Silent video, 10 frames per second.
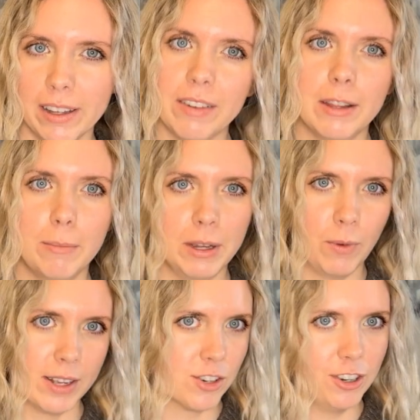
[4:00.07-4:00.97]
I live in the
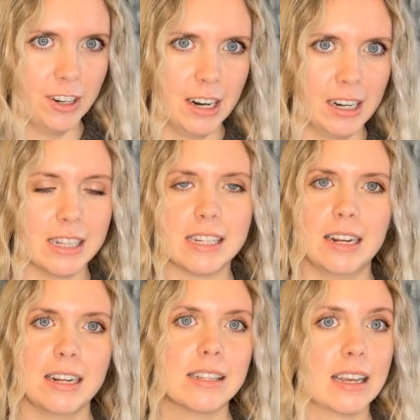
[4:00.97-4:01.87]
Midwestern United
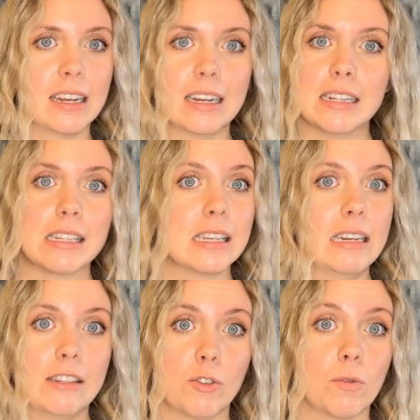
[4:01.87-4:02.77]
States. Like
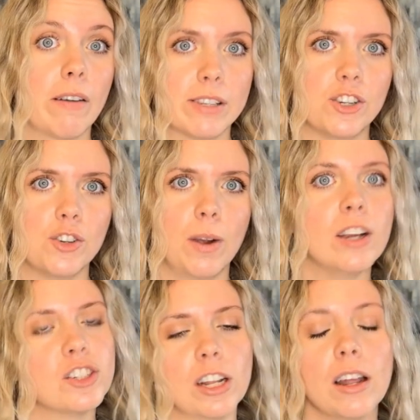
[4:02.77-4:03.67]
it's a rough
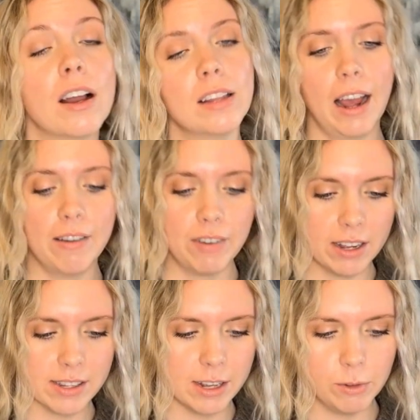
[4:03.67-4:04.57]
situation. Luckily, I have a
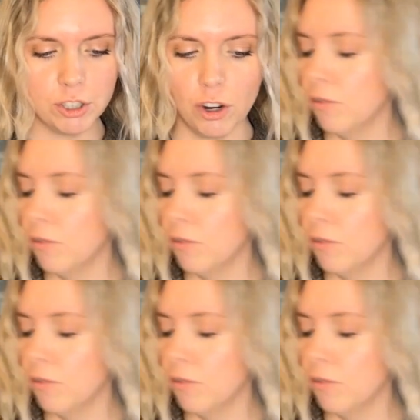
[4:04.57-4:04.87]
husky, which